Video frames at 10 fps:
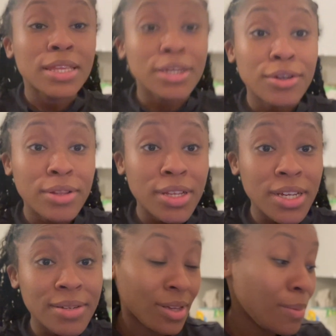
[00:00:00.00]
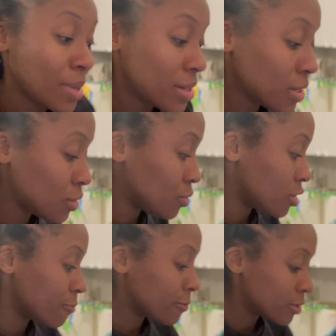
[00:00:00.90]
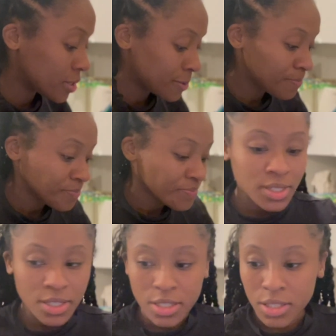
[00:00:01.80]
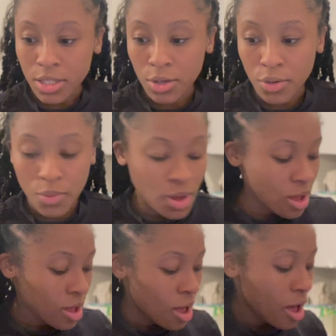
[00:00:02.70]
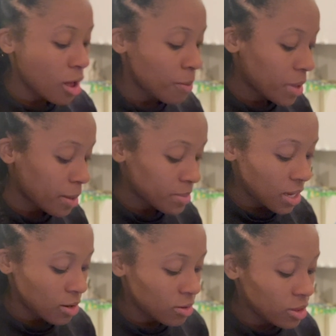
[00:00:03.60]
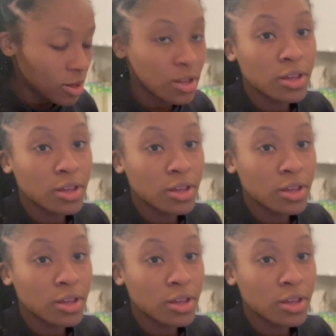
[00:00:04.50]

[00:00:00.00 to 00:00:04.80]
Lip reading: literally, it makes a huge difference. So, I'll update on the